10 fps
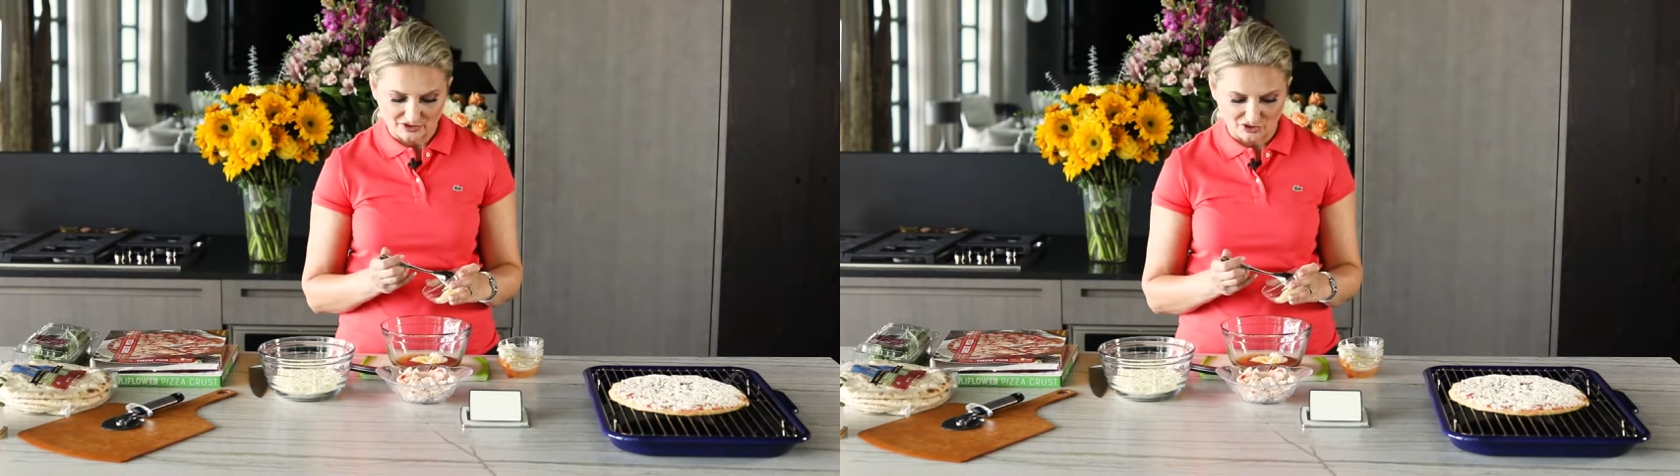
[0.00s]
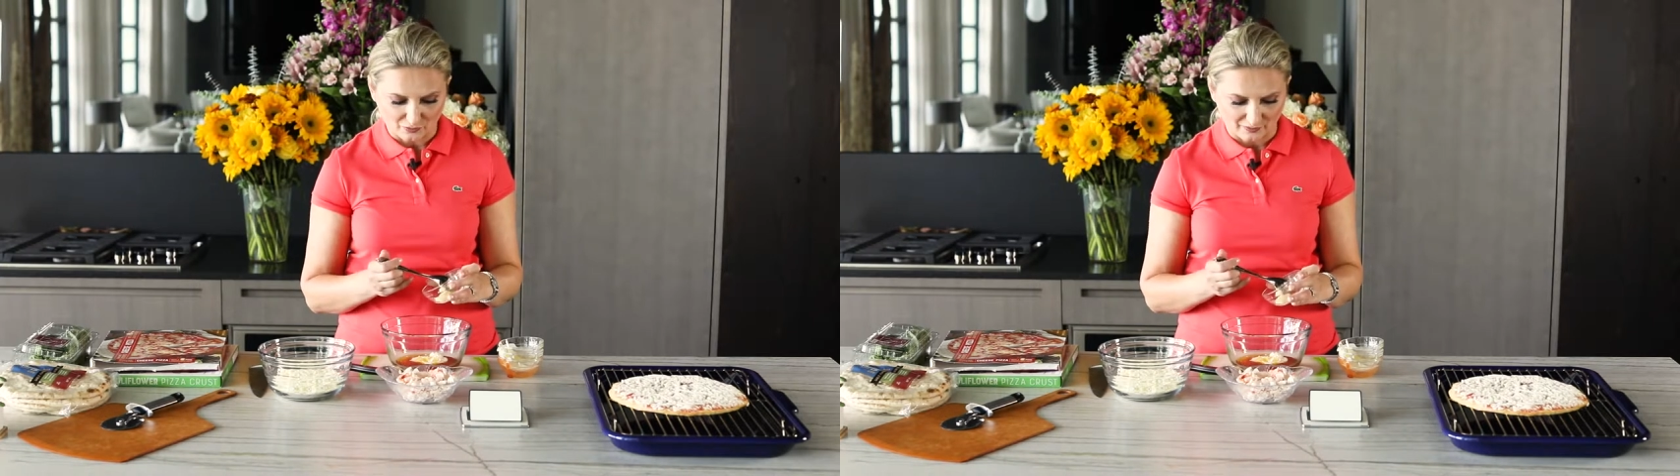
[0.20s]

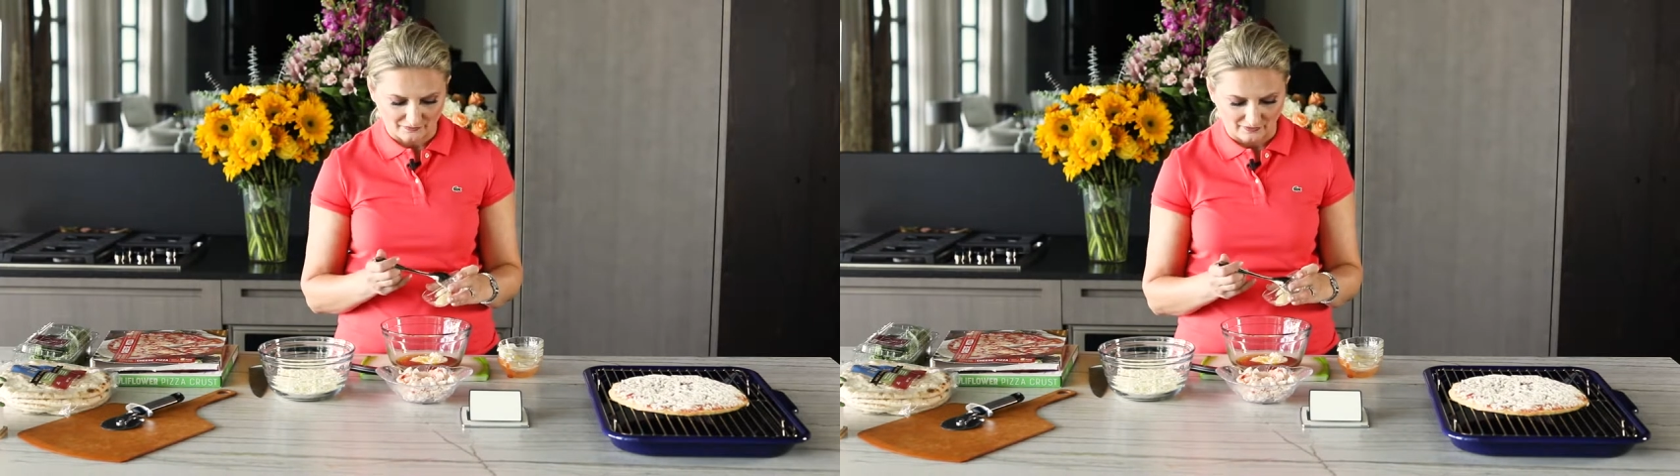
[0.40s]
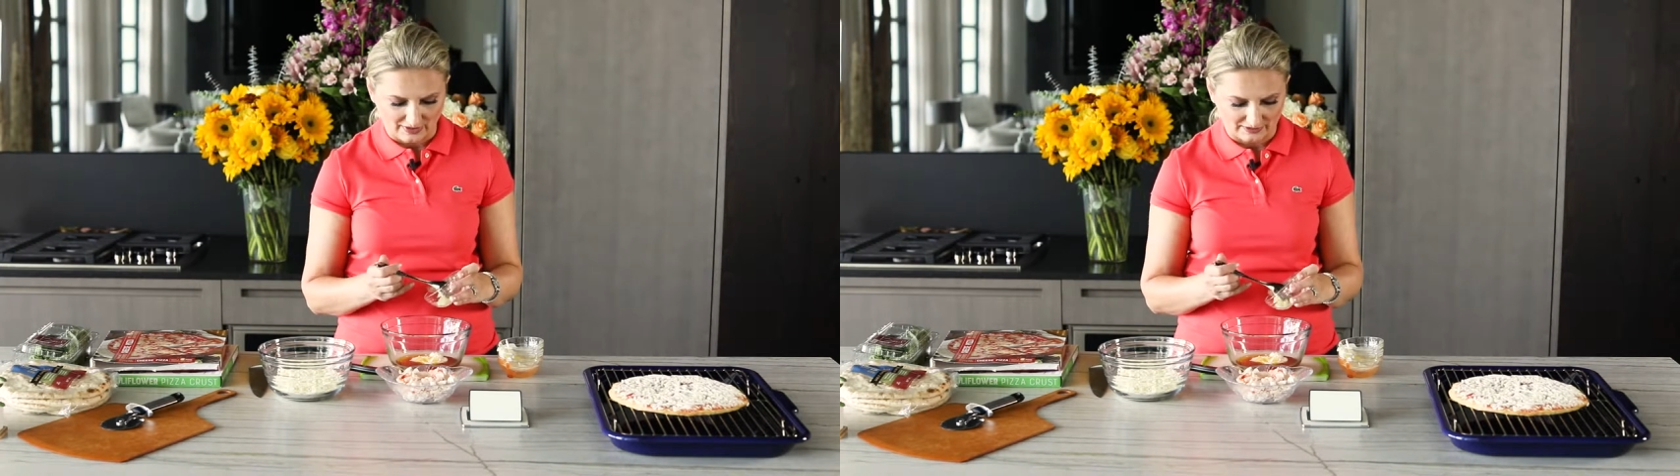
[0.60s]
super
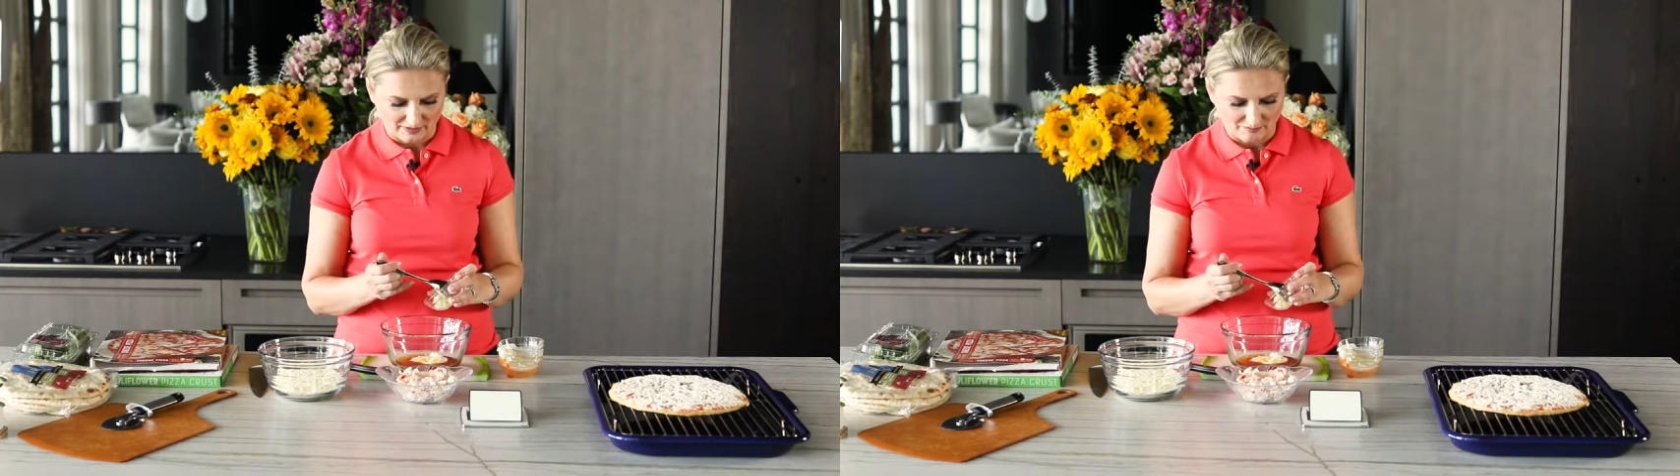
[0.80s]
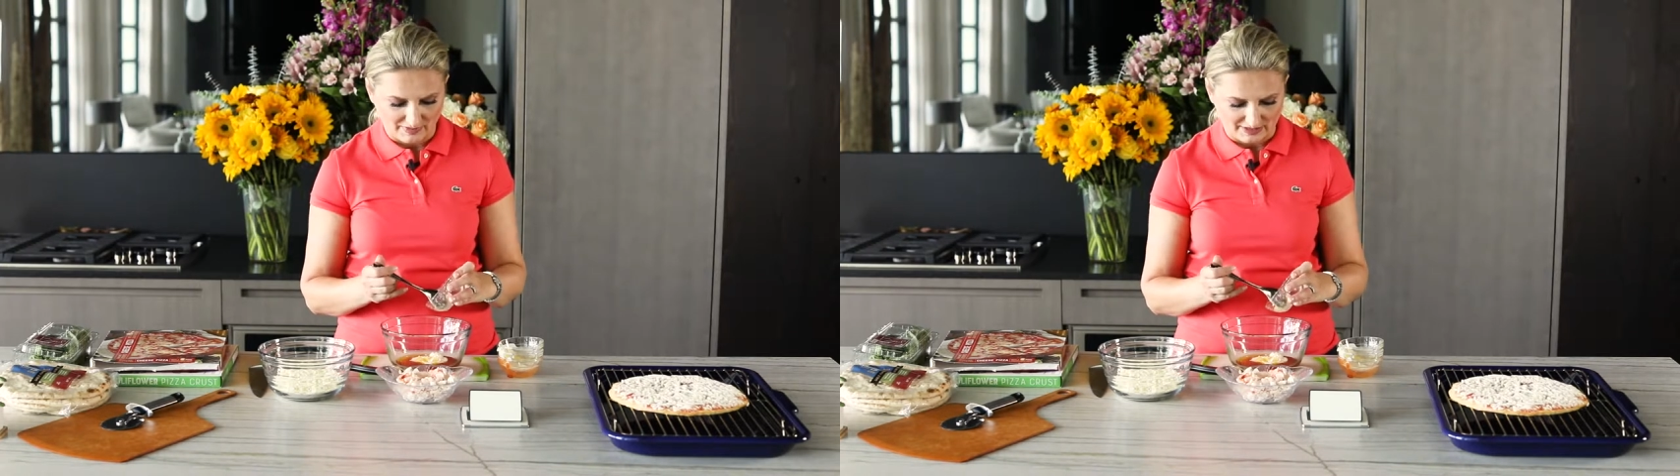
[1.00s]
finely
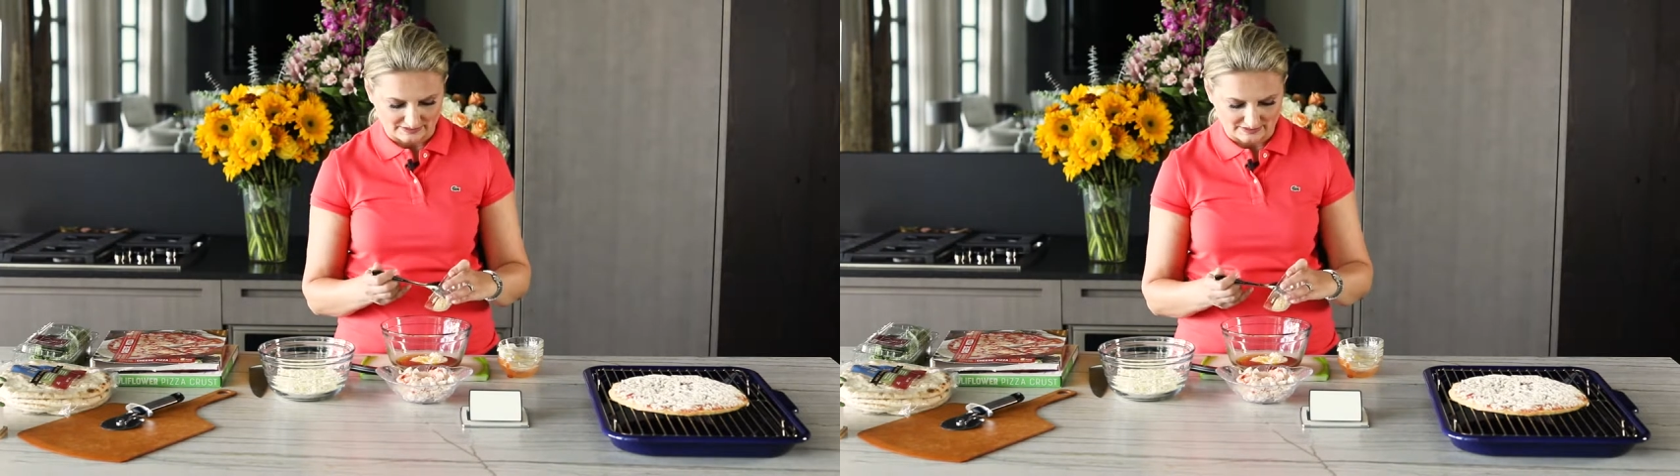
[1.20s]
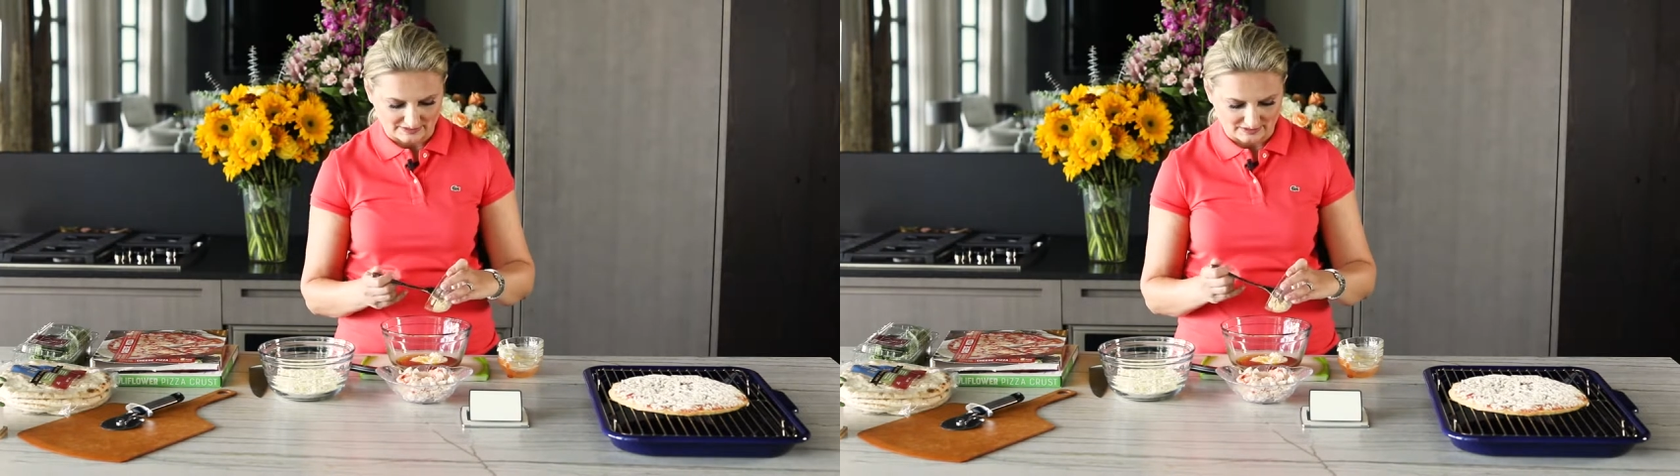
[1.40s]

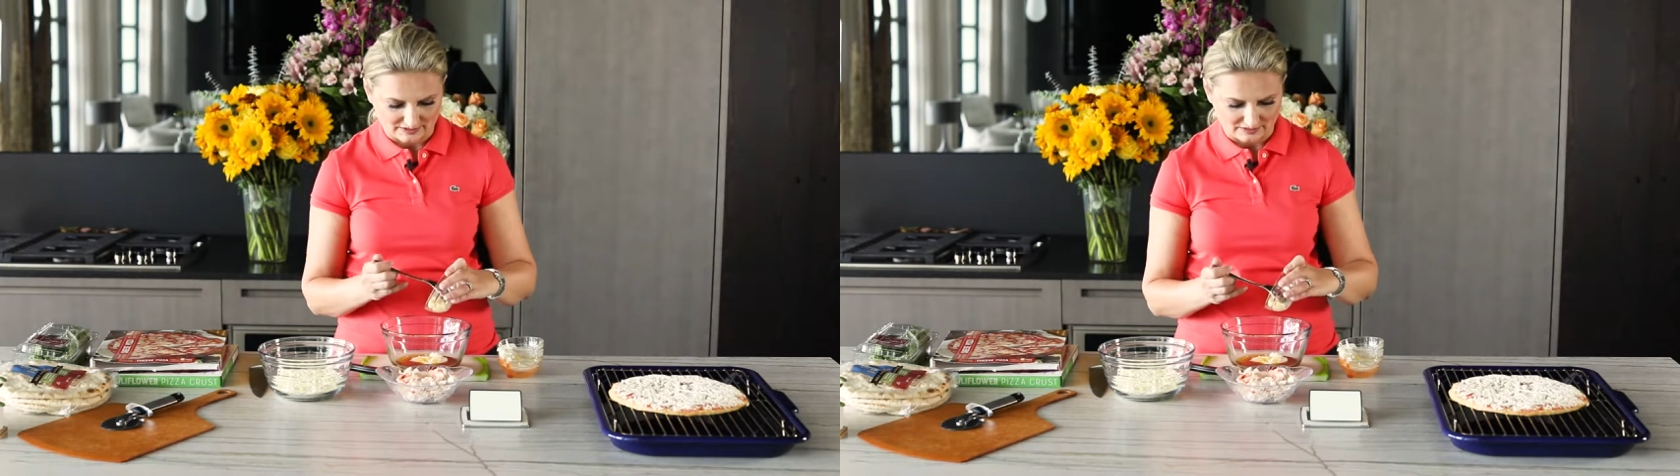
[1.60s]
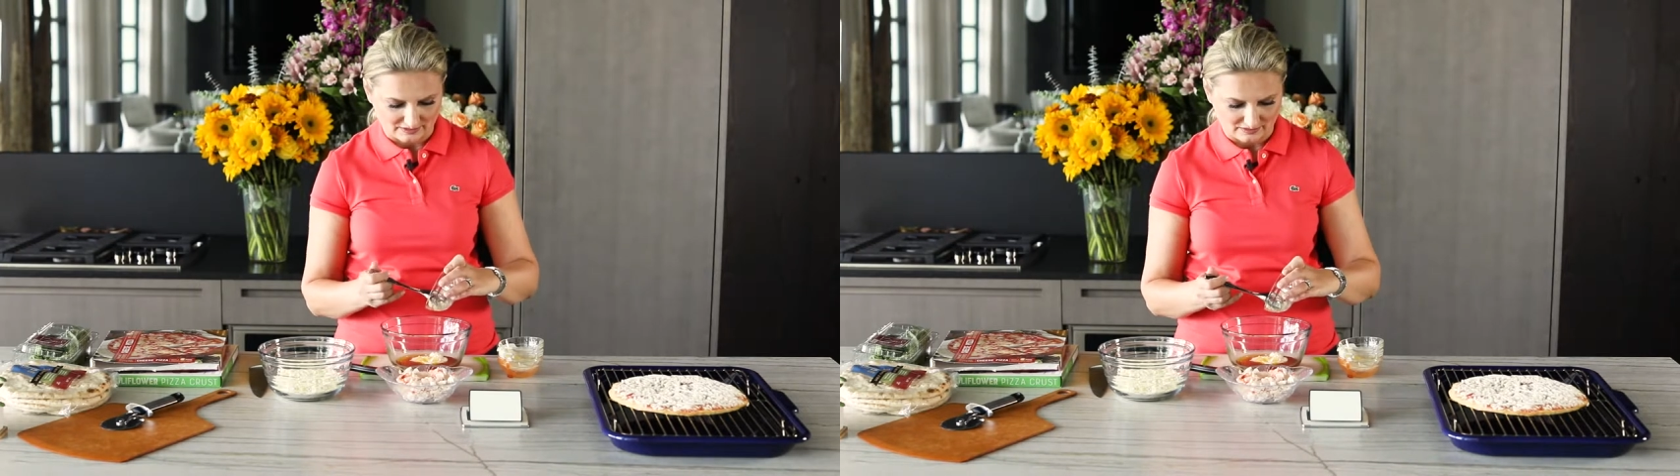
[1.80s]
minced.